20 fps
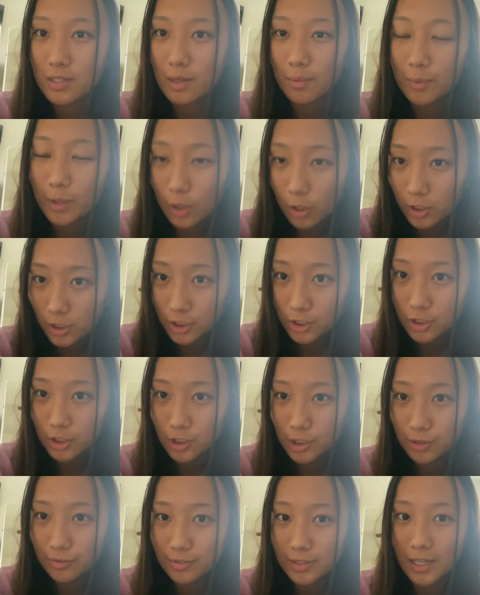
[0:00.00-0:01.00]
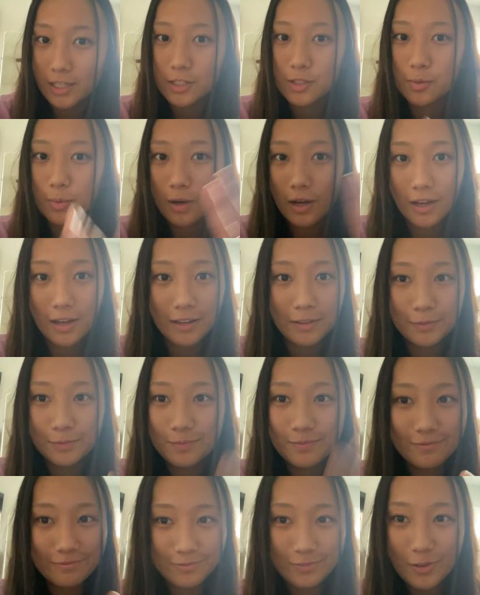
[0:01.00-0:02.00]
something on youtube that's why
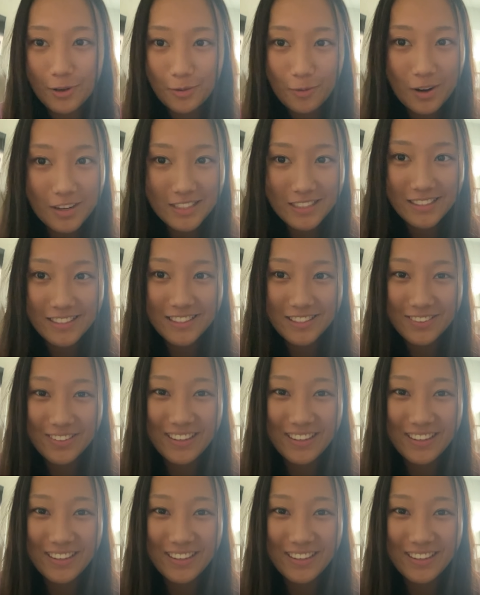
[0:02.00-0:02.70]
you're watching this